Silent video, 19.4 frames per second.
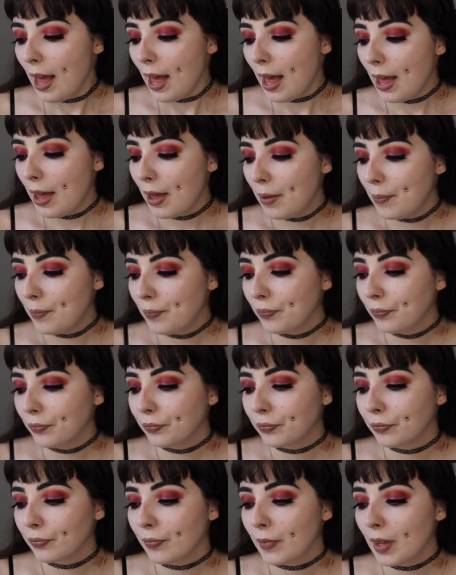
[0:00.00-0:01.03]

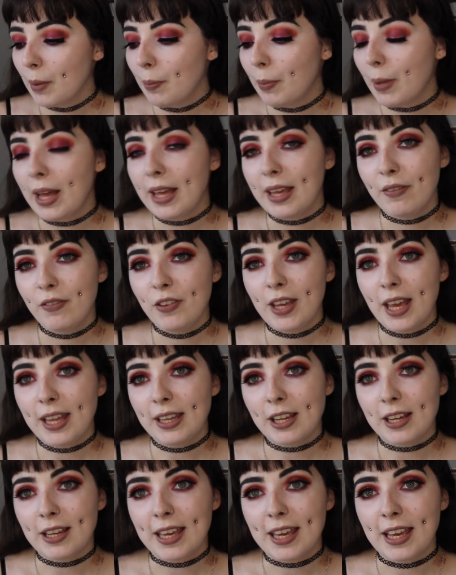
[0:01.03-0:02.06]
But if you get
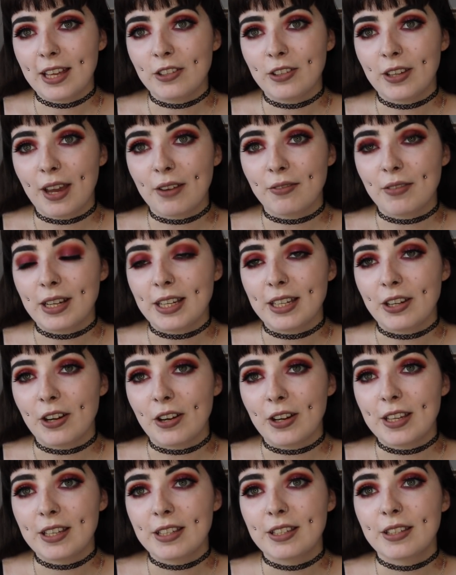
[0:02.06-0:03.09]
lucky and you get really
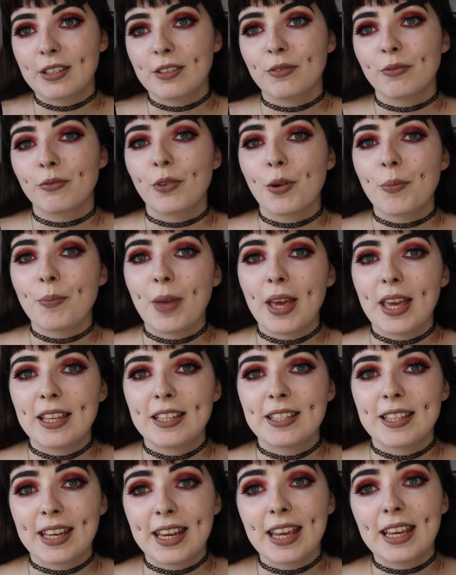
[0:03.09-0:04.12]
nice
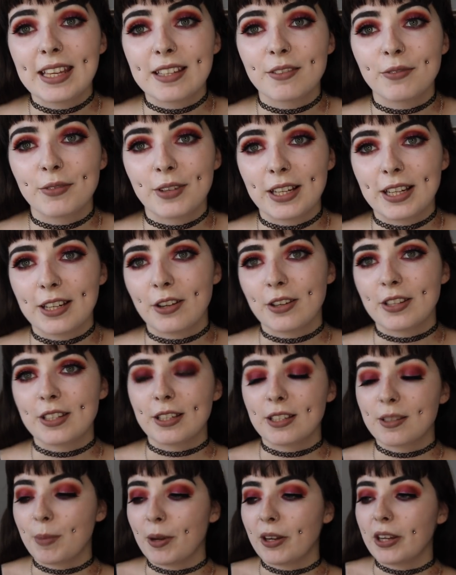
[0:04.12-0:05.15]
roommates, then it is a really nice
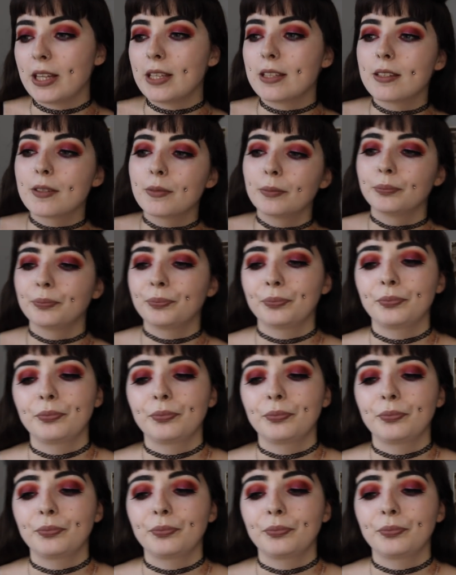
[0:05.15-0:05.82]
experience.